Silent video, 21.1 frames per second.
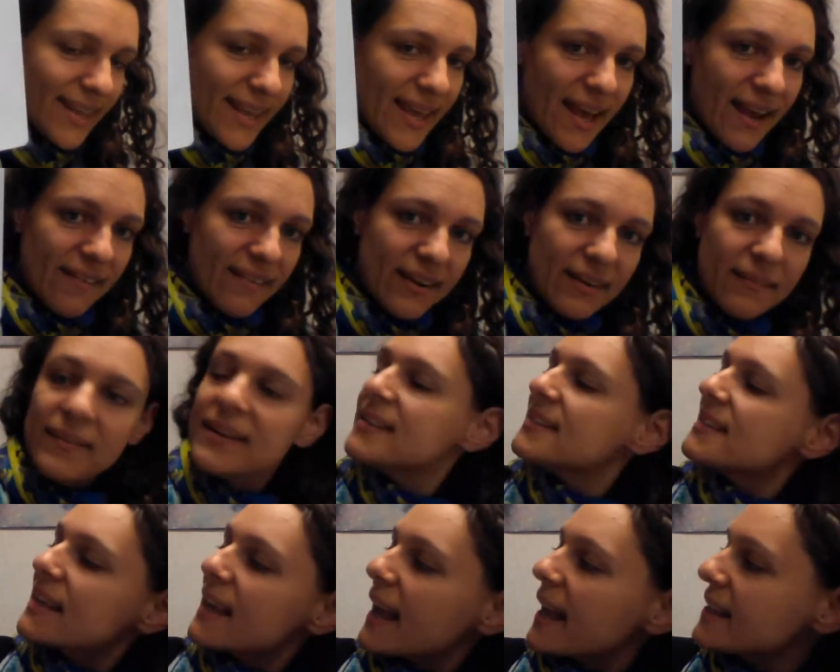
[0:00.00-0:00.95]
All right,
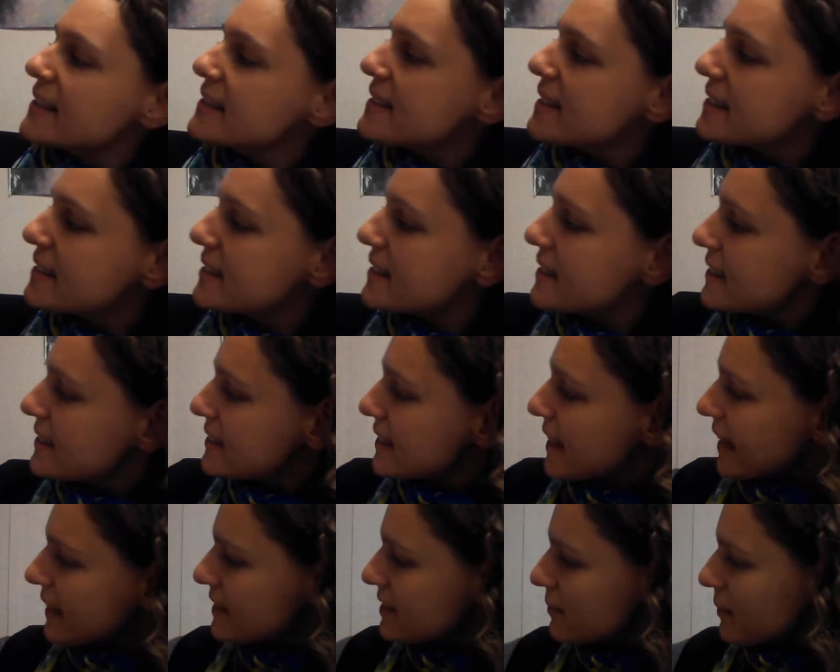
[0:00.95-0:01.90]
once again, since this
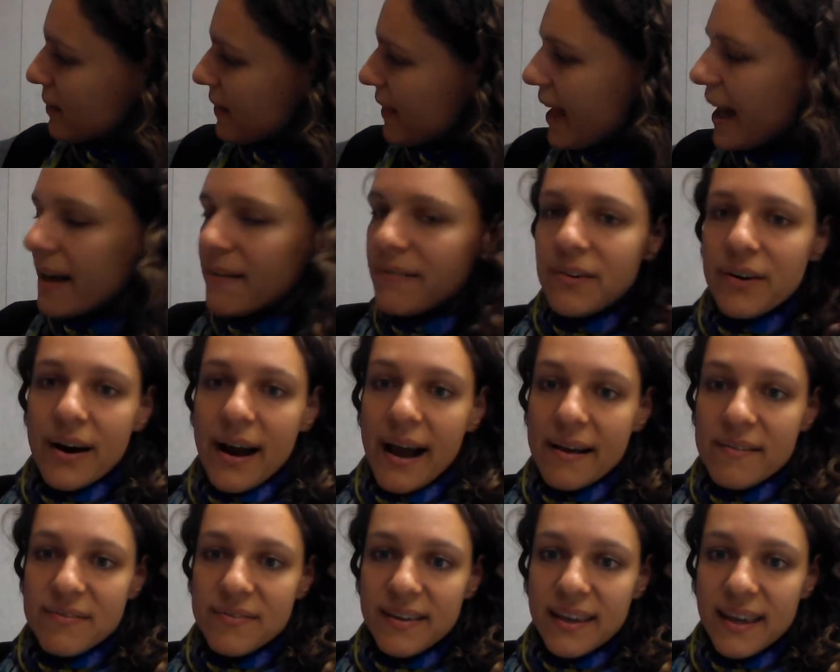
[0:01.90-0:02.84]
ends with F or
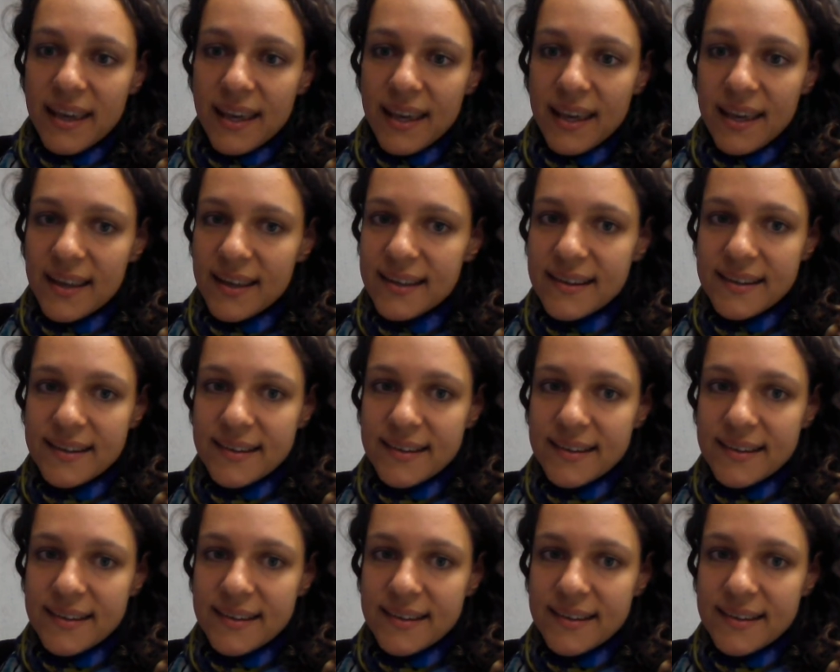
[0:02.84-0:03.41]
FE,